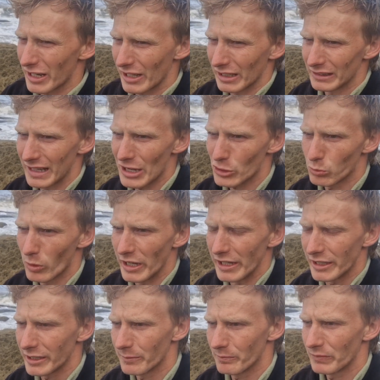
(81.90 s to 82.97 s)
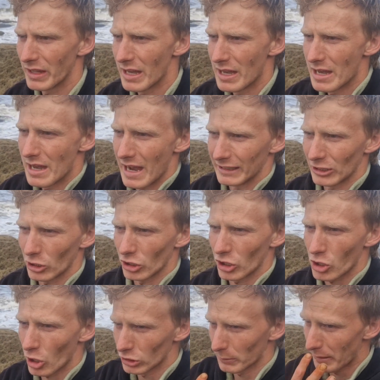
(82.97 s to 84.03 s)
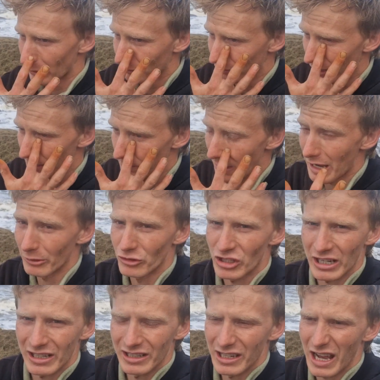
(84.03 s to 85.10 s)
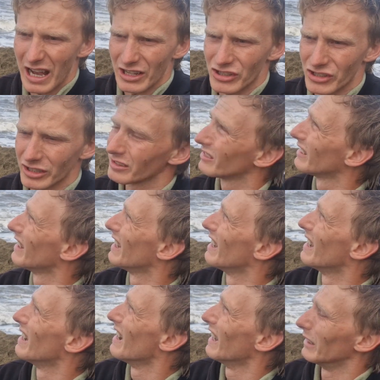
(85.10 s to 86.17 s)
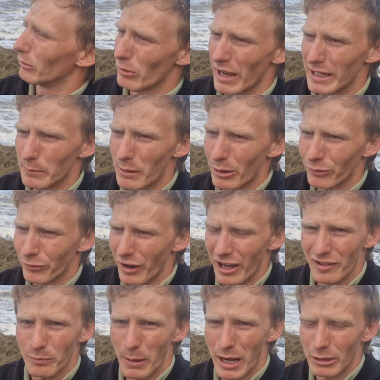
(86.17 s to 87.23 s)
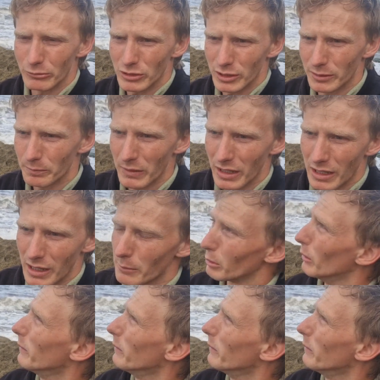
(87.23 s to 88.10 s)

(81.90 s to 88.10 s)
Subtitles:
again last week, and I got a cod about £3 second cast, and a ray about £5. But